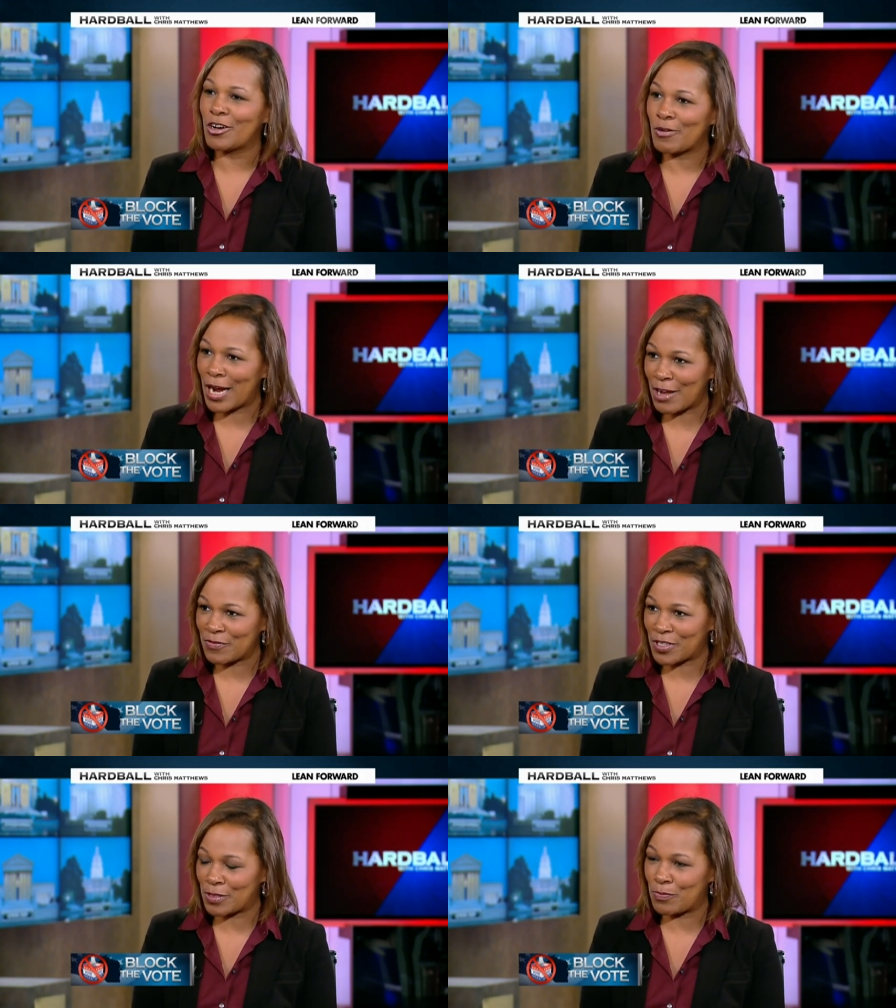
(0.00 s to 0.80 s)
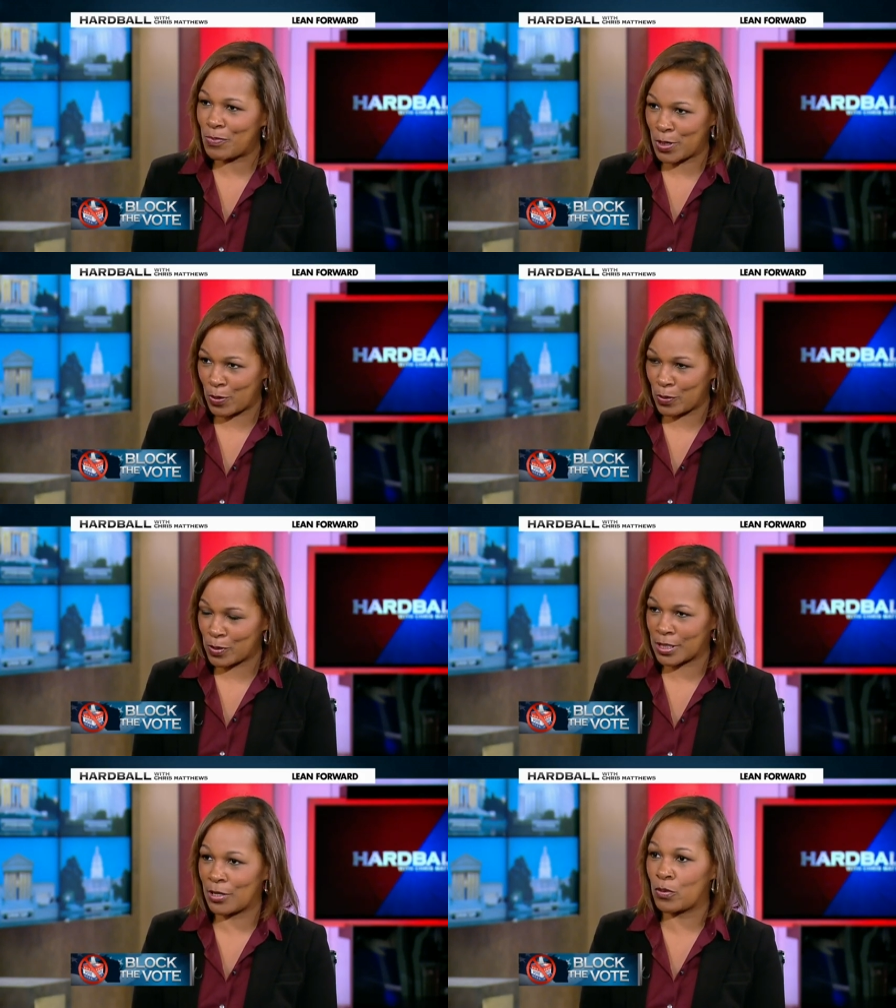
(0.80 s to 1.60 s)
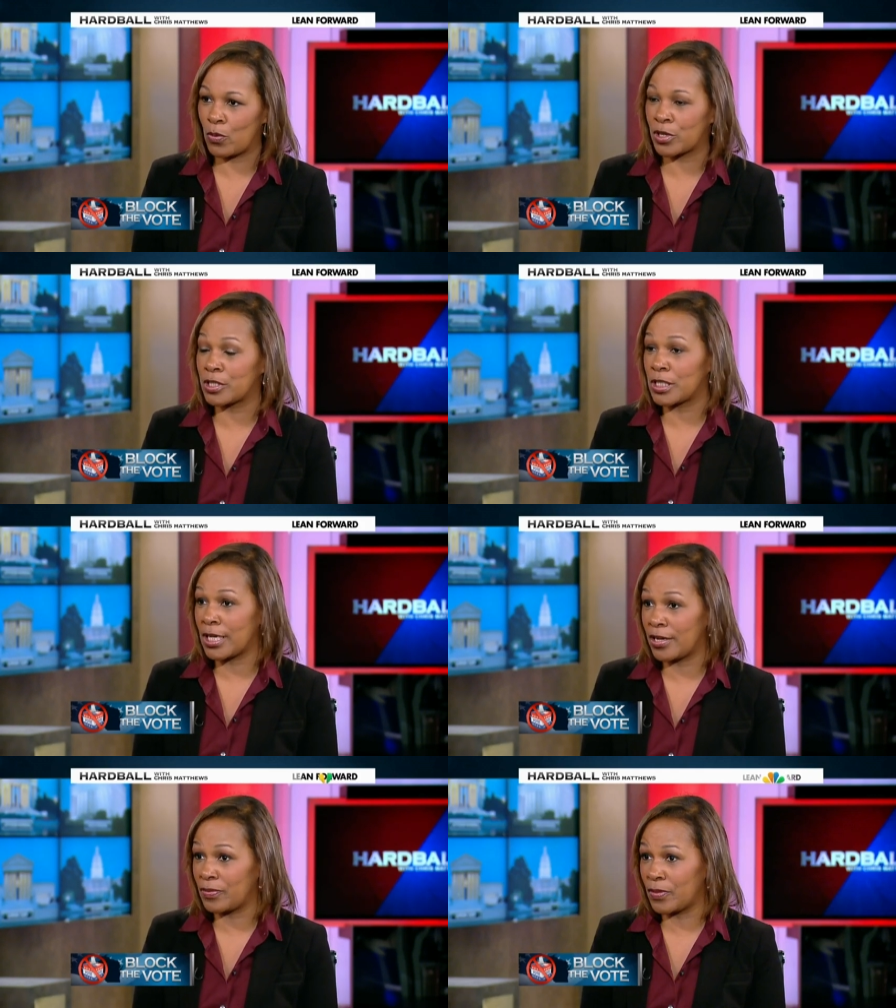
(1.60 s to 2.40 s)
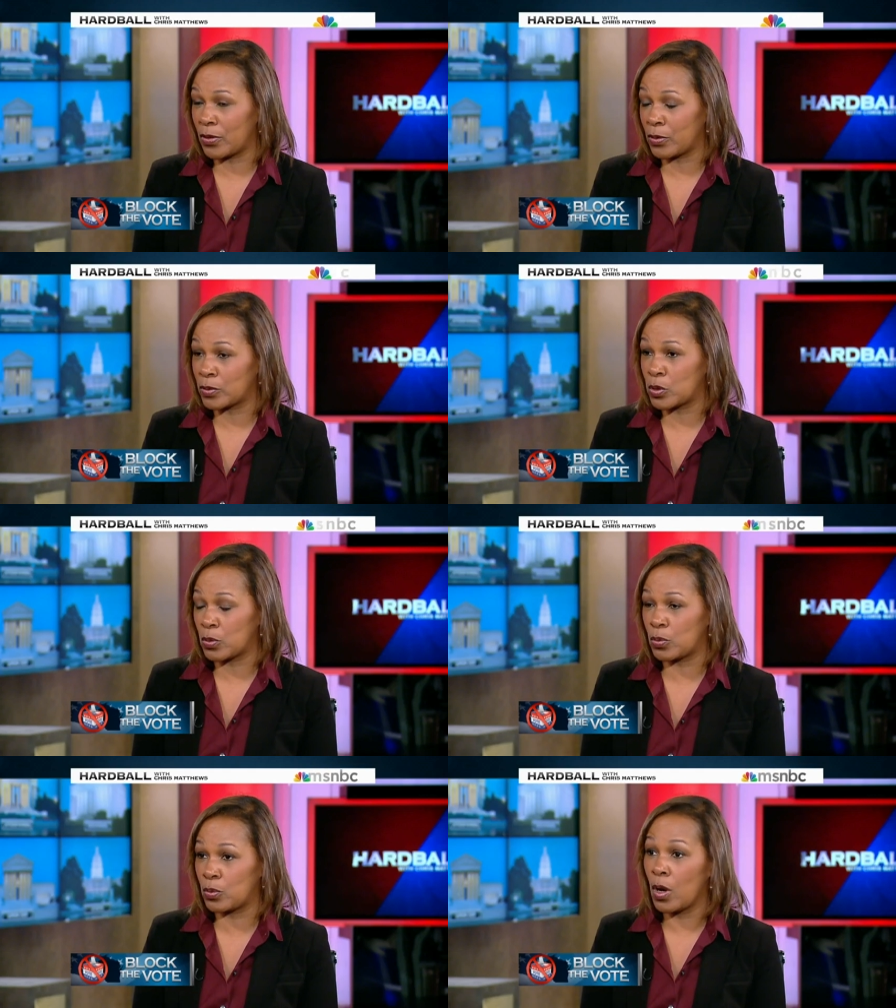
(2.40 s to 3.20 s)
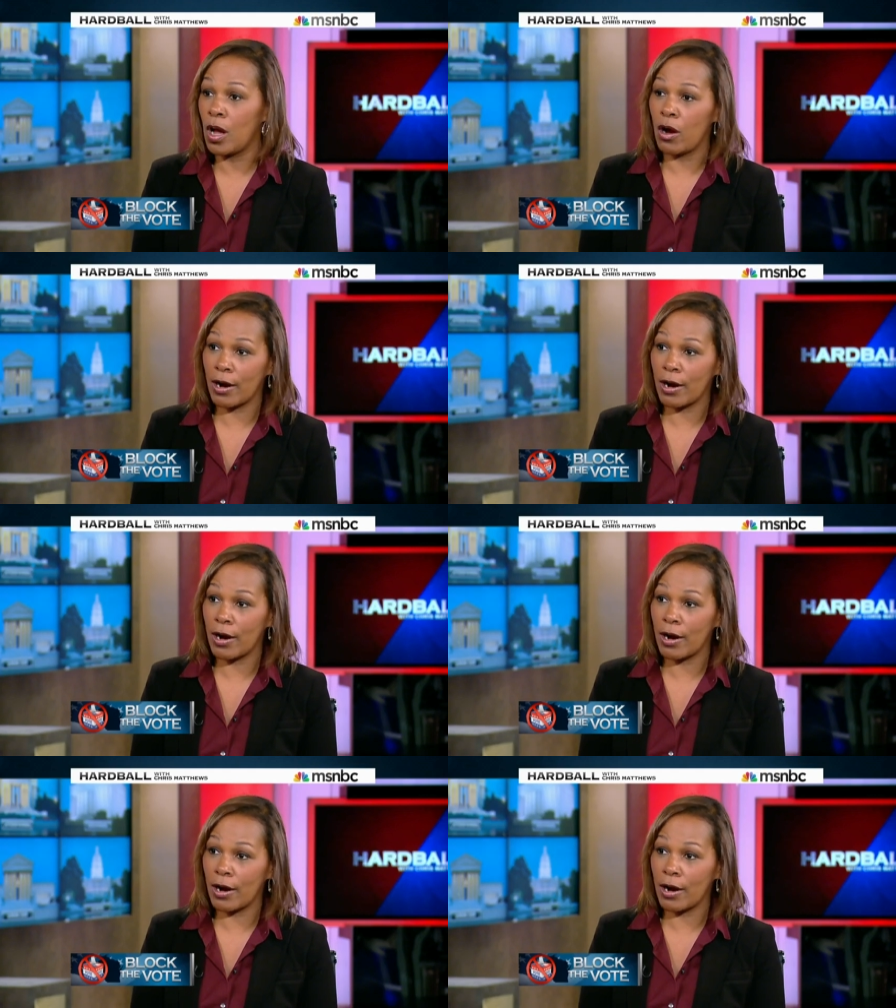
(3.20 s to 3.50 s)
crafted bills in order to hit those who